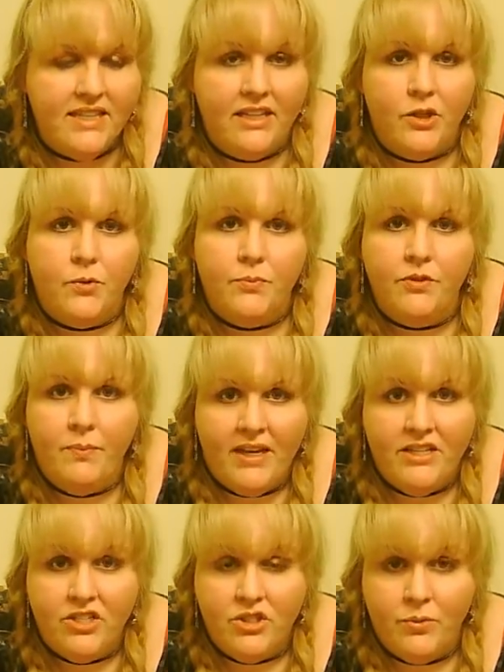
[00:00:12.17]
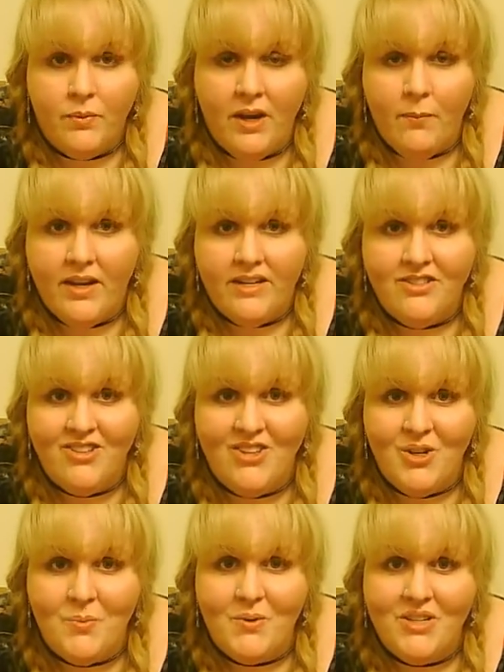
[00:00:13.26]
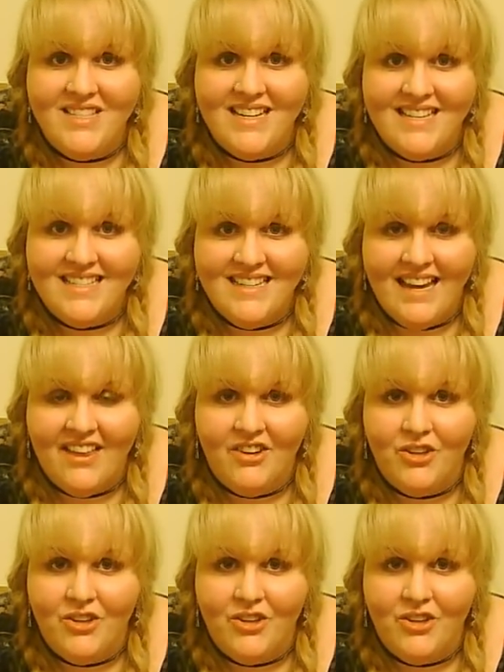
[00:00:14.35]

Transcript: that you remove pages the right way so that your book stays together.